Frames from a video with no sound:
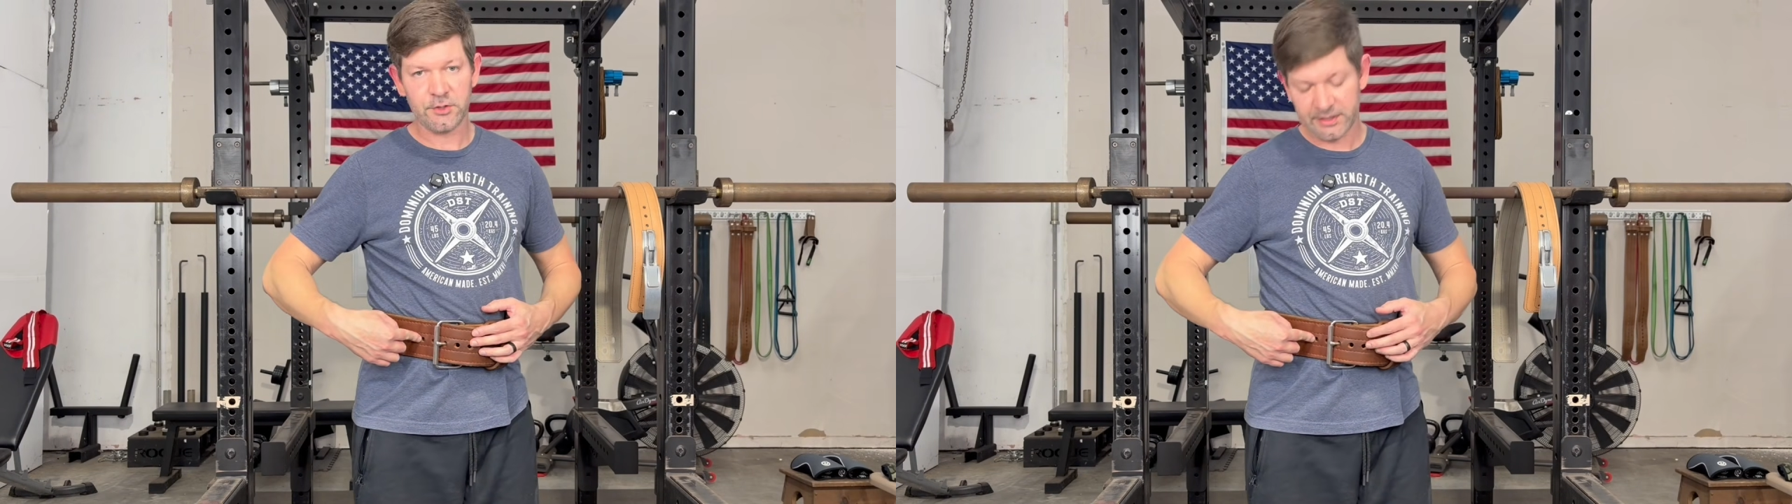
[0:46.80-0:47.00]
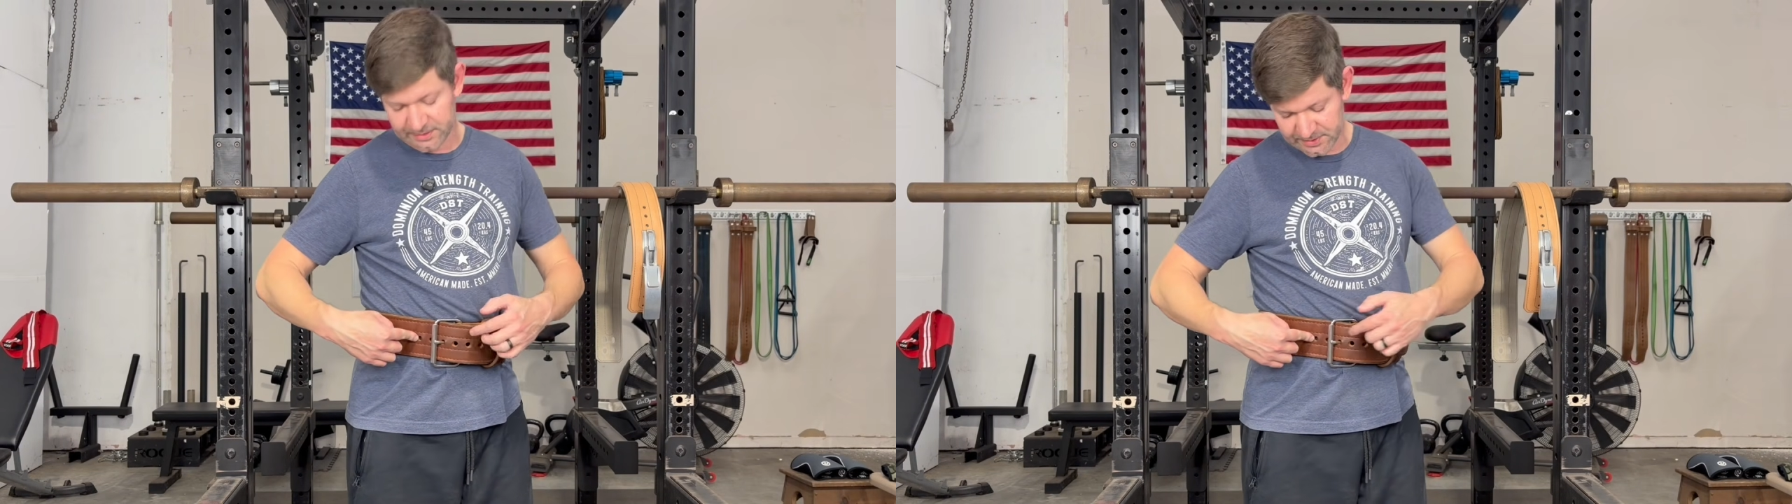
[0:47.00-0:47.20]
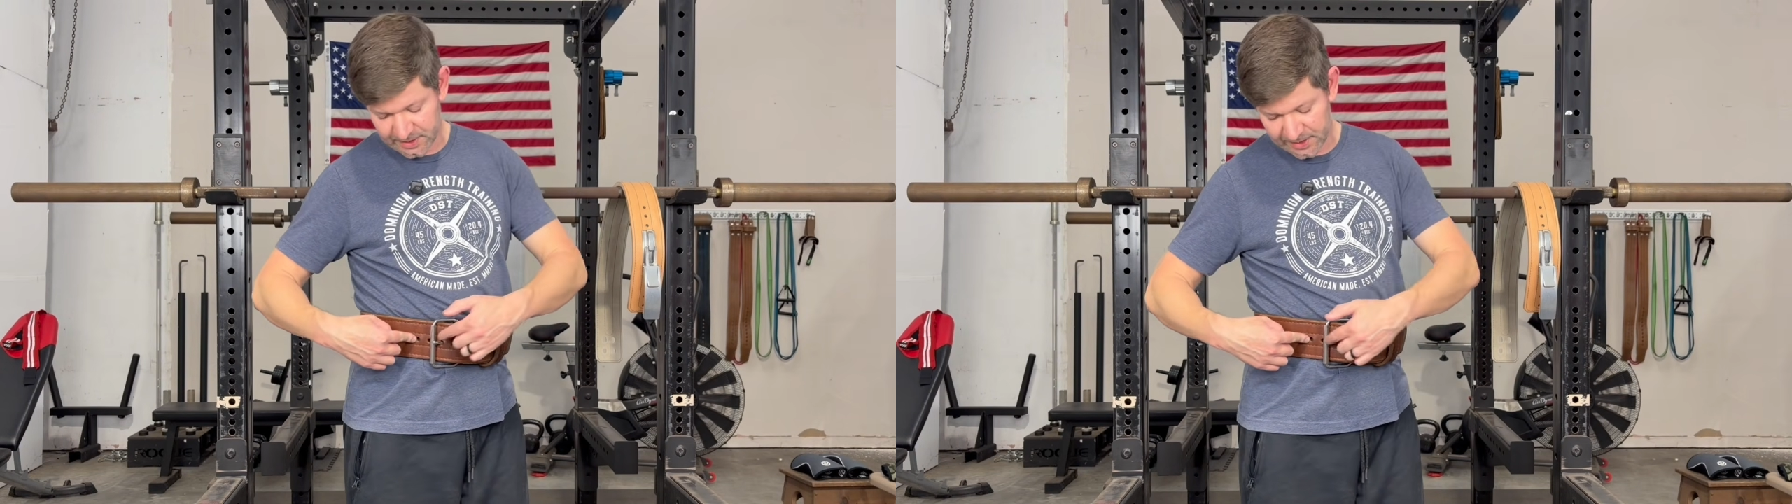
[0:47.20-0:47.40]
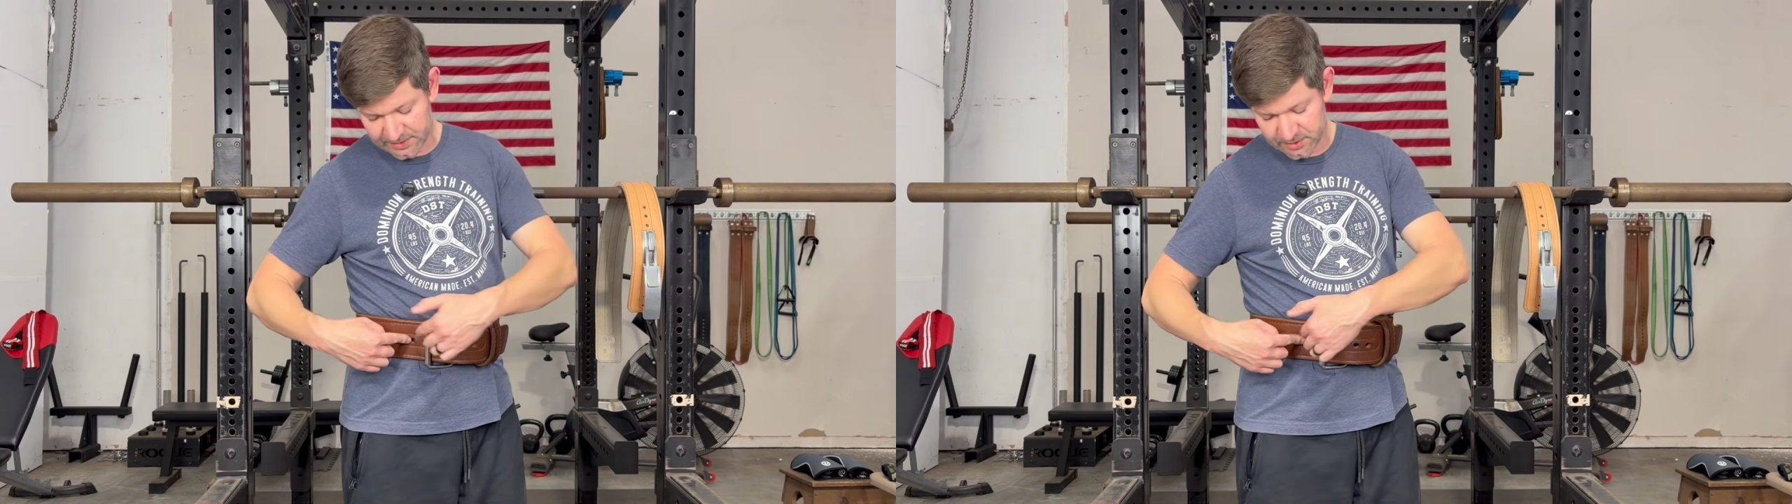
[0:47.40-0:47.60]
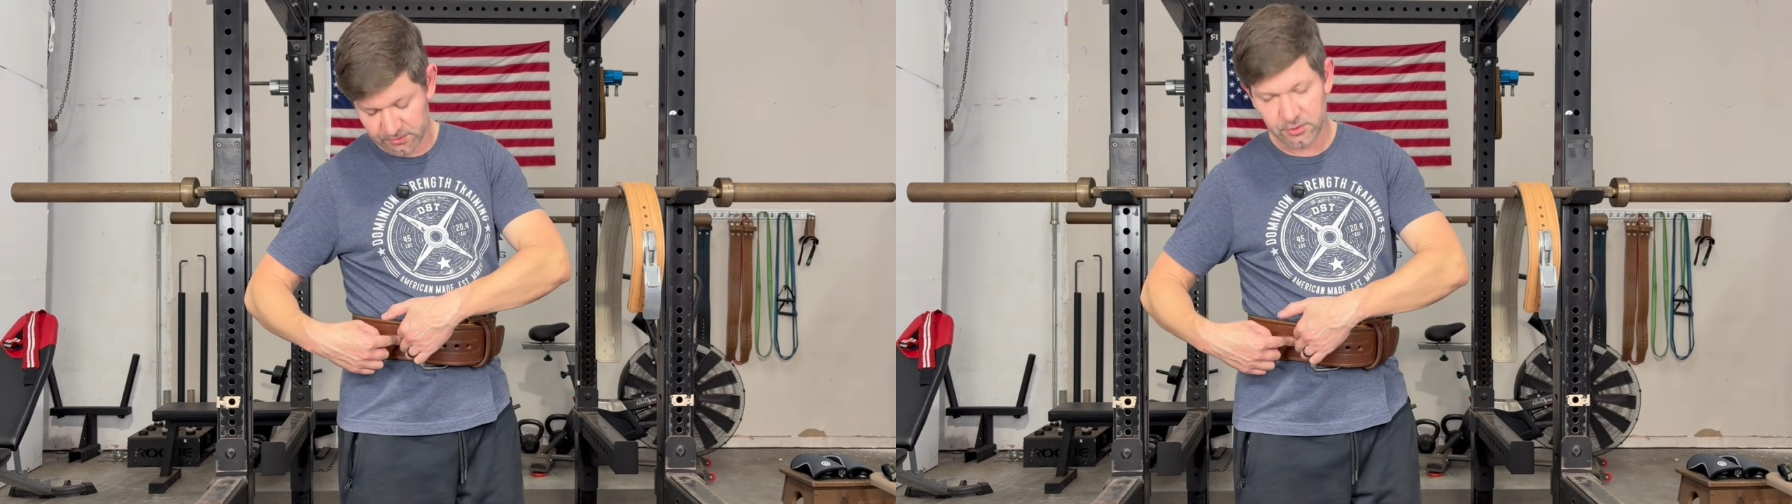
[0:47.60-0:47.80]
inside,
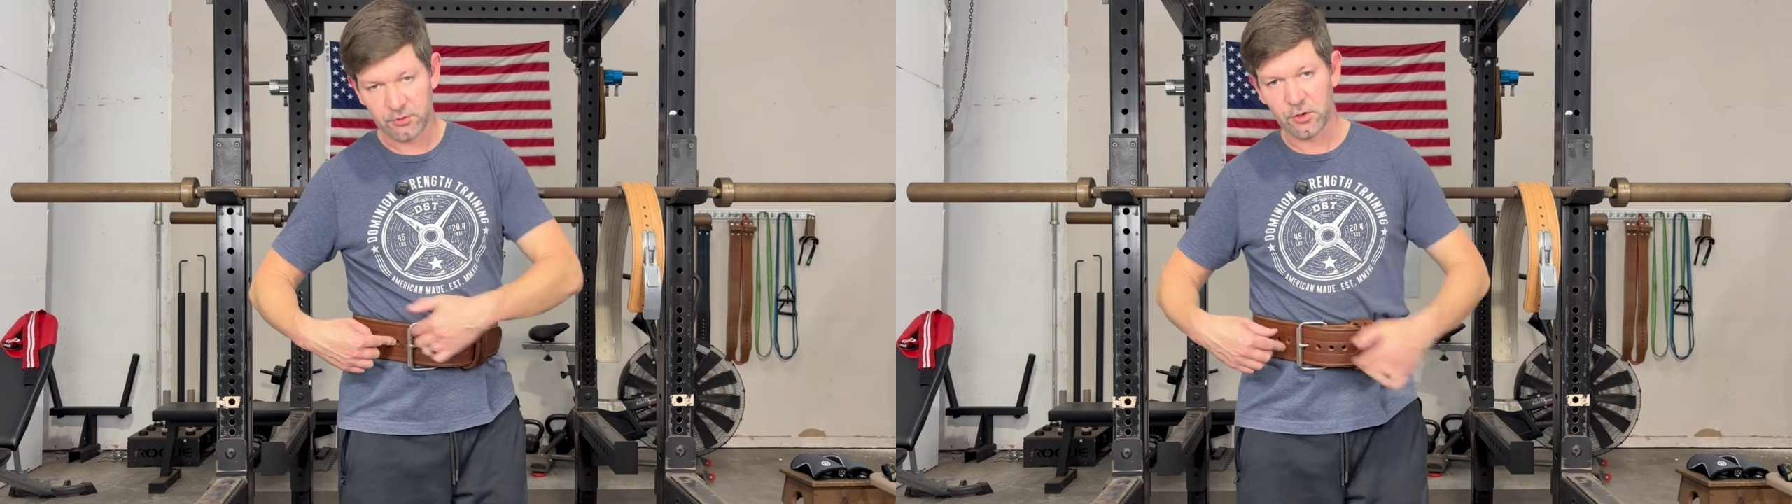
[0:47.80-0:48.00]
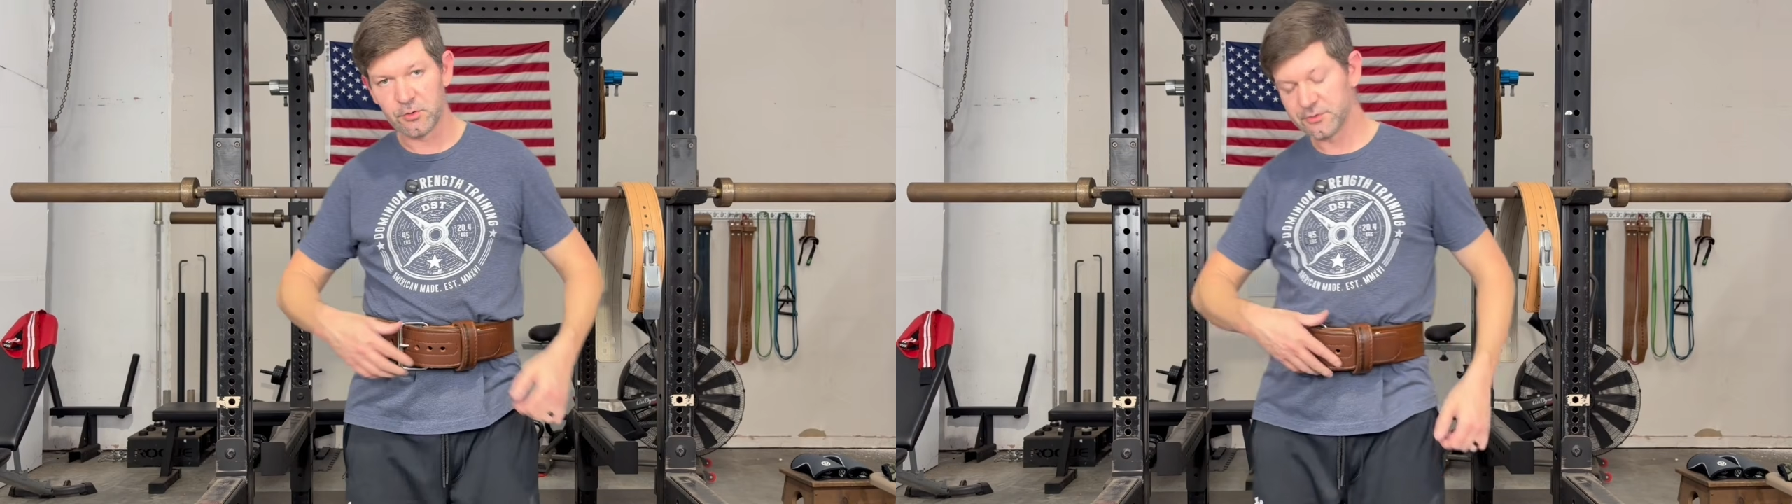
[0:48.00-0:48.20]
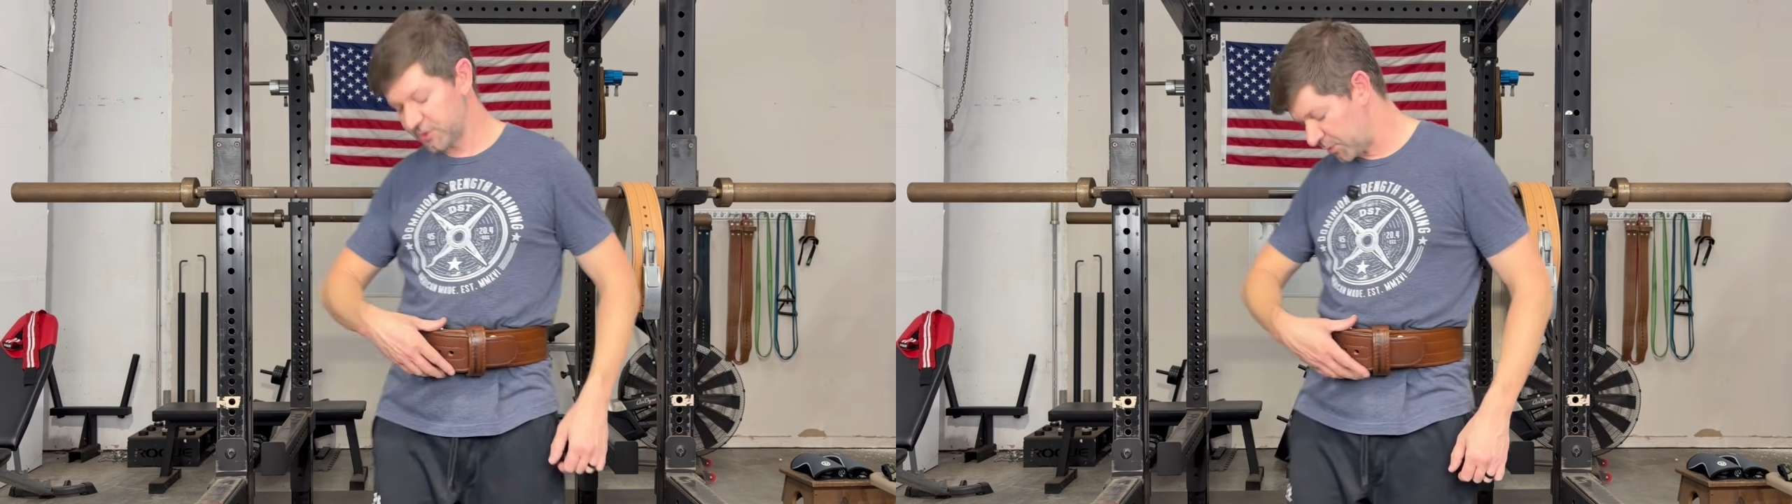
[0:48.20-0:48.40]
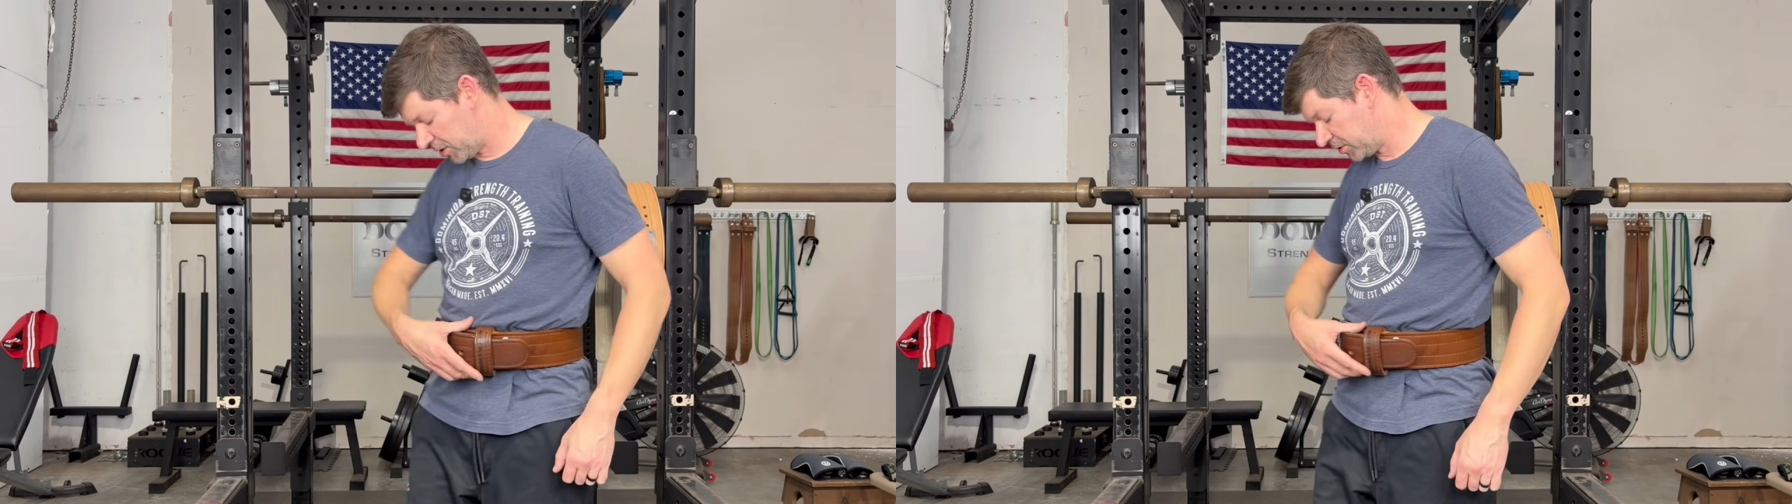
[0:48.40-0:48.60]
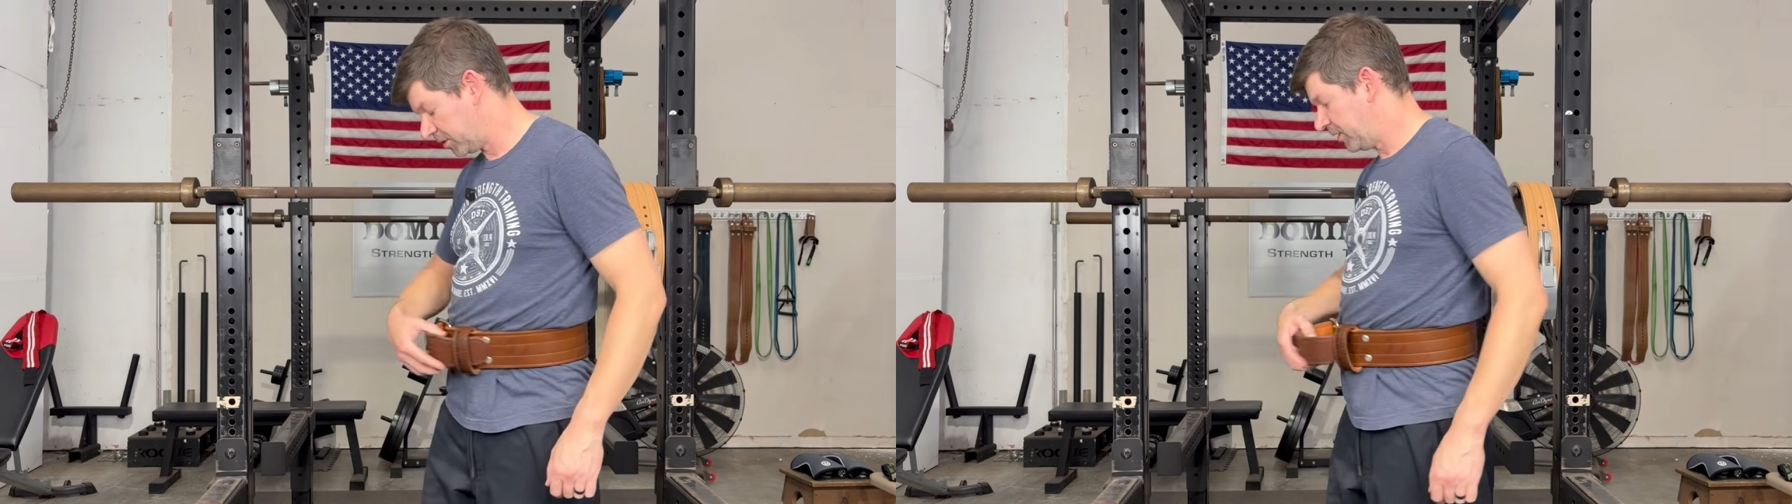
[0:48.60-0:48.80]
so 2 holes
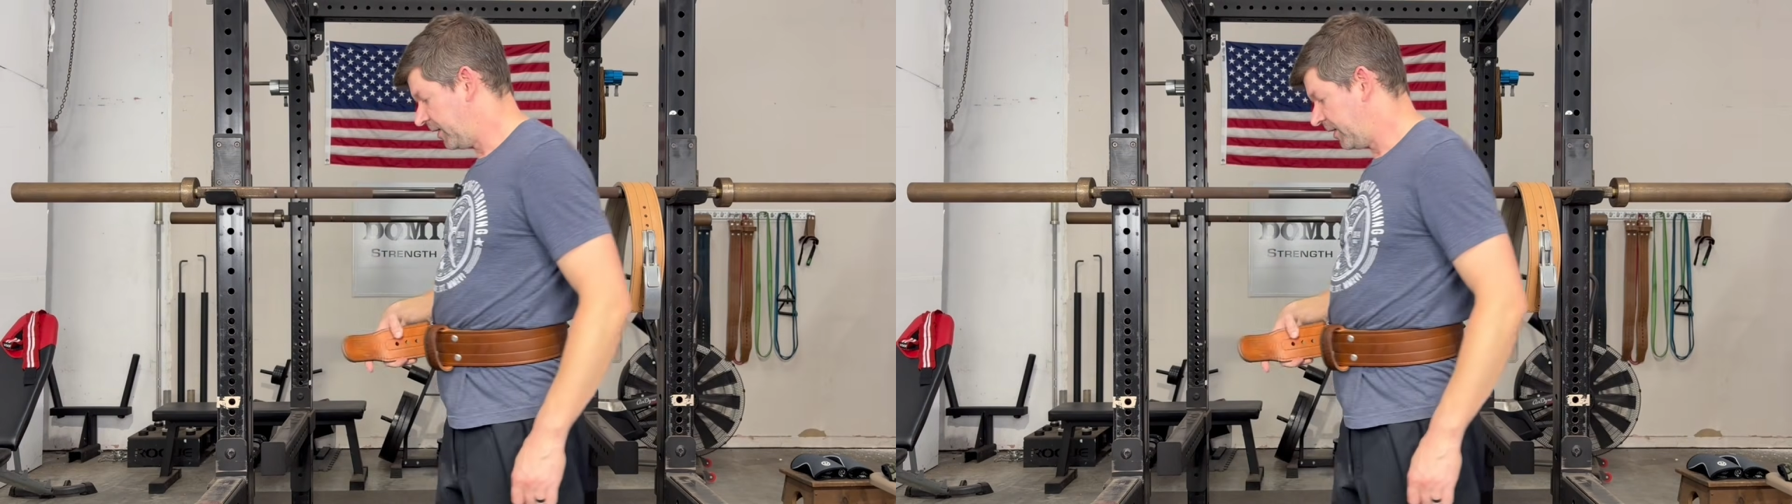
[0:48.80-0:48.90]
smaller.